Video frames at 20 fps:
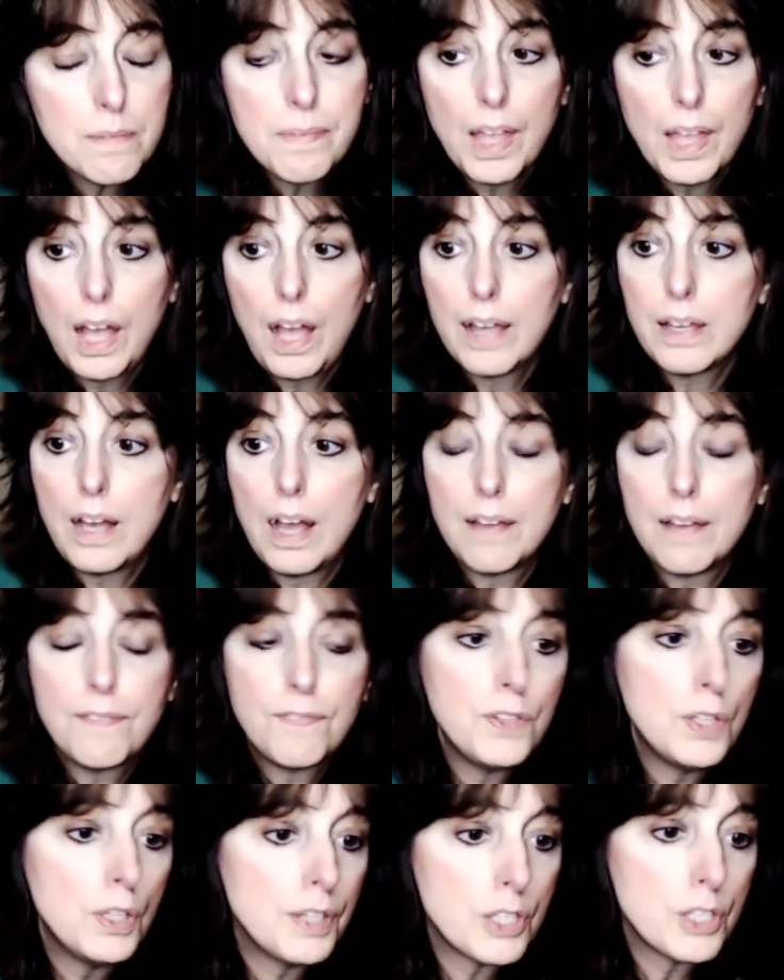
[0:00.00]
I
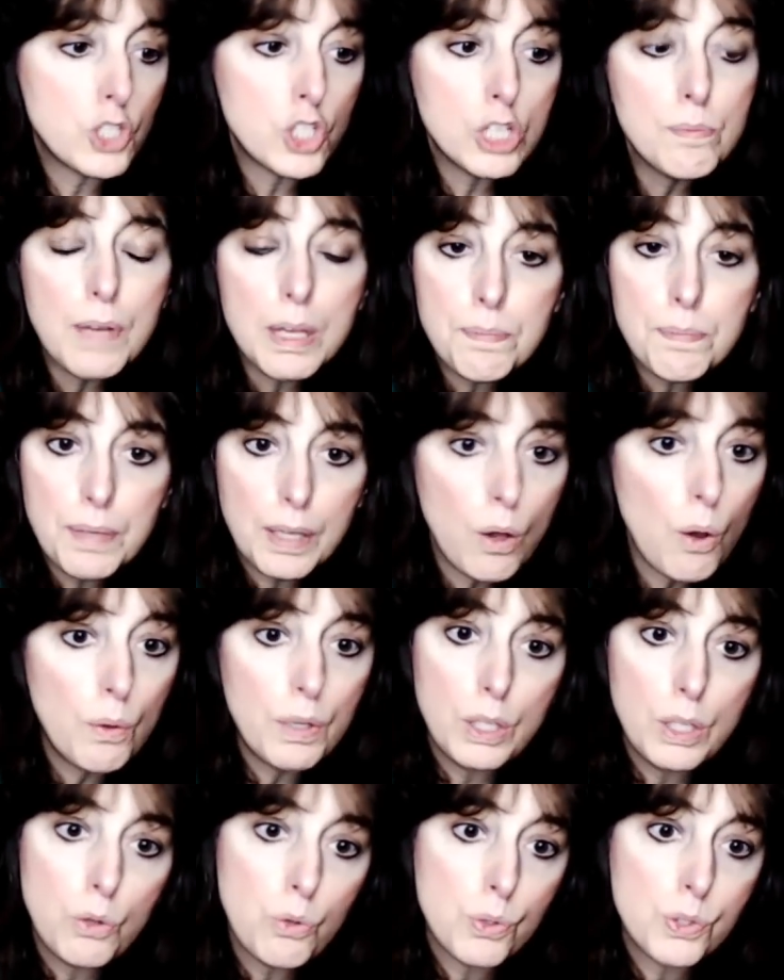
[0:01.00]
feel that she might be
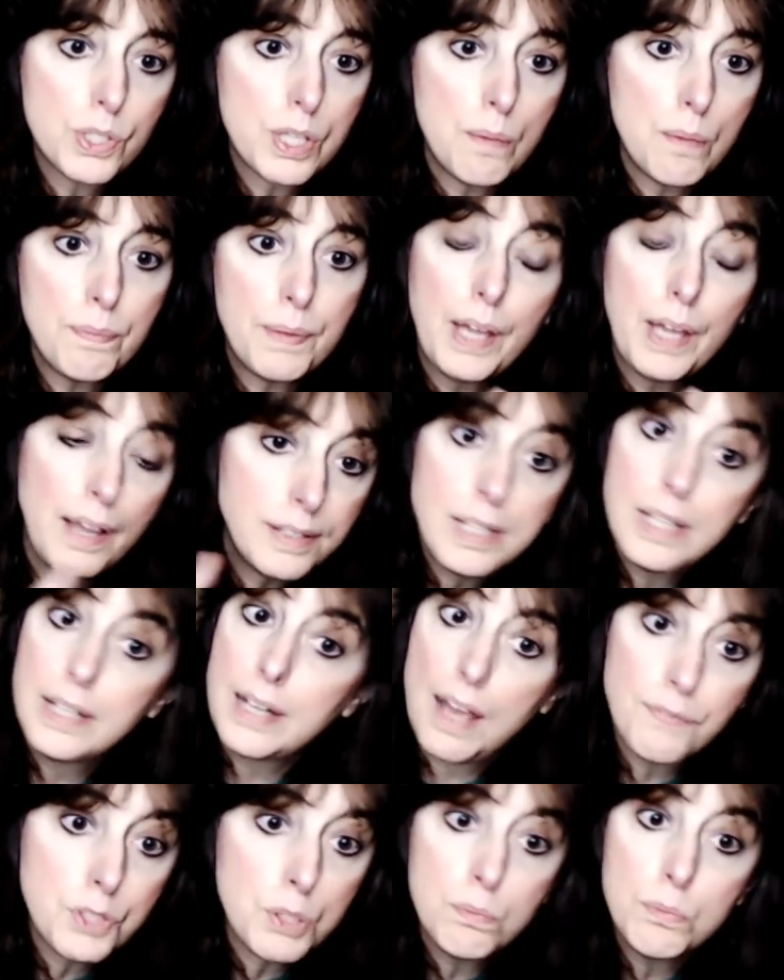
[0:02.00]
going through something. I did
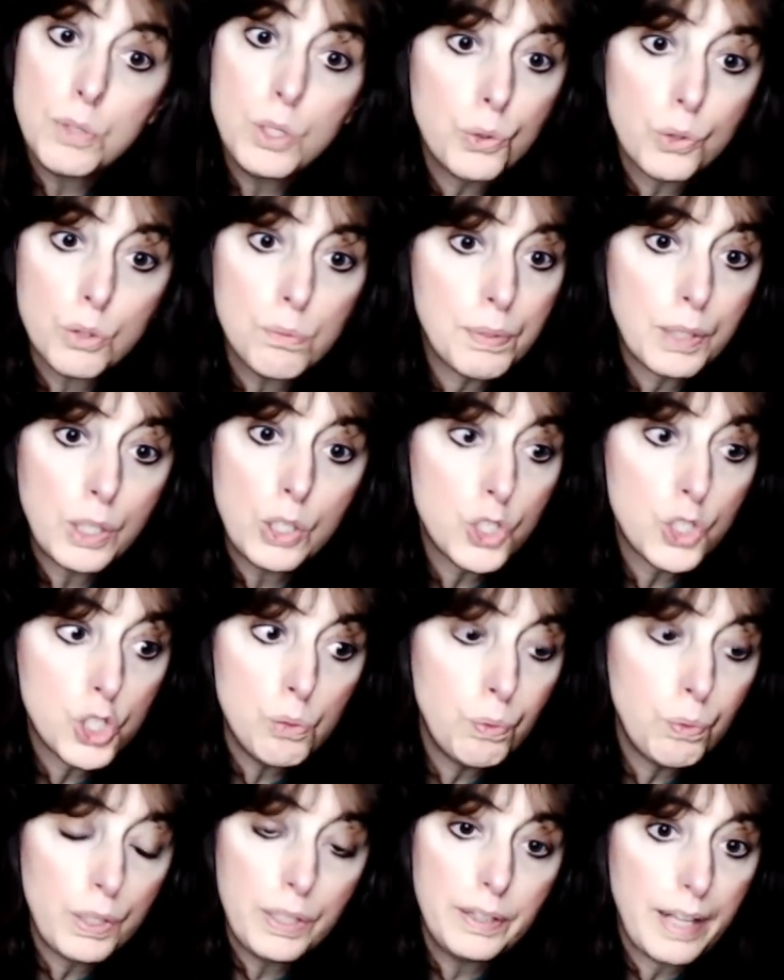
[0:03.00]
have to mute her because she
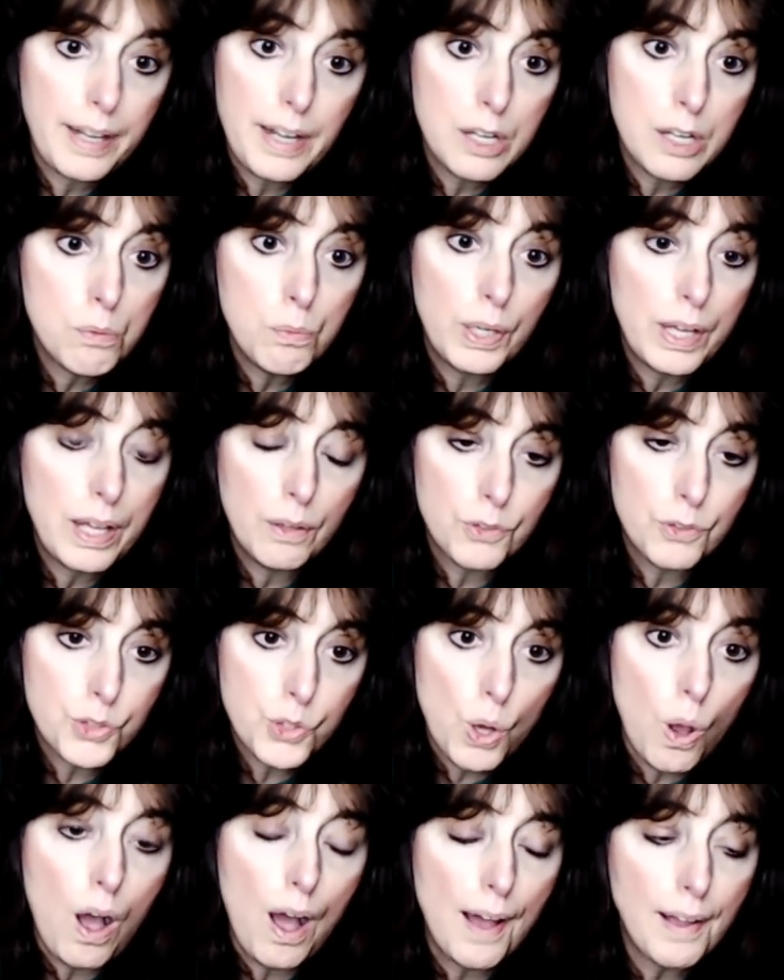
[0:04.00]
wouldn't let anyone else
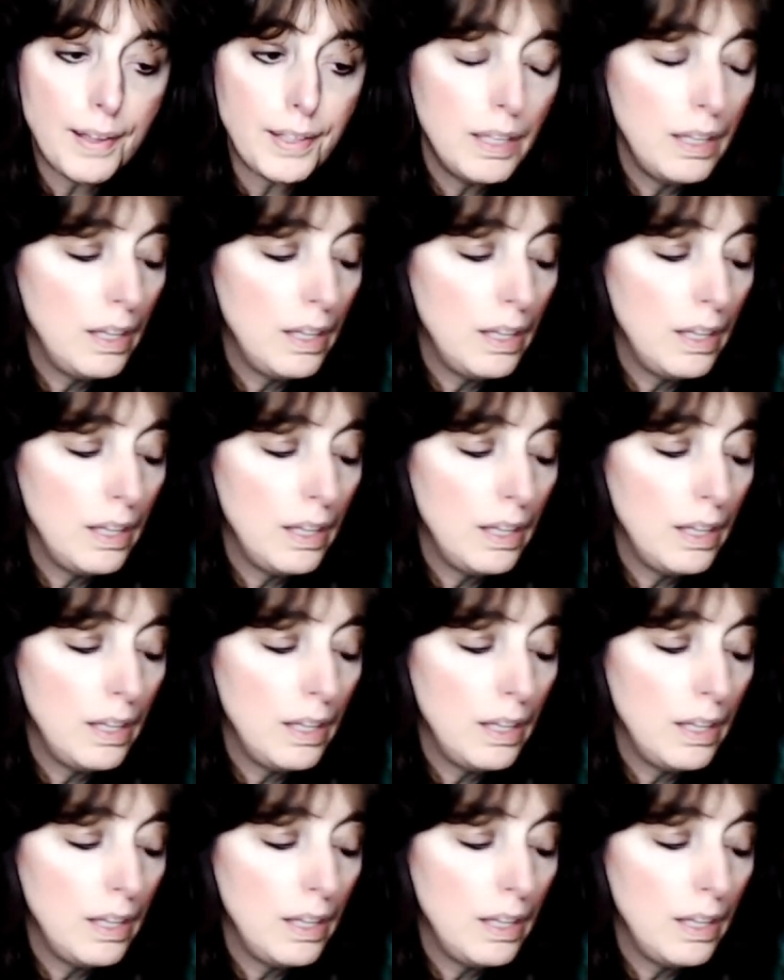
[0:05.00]
talk.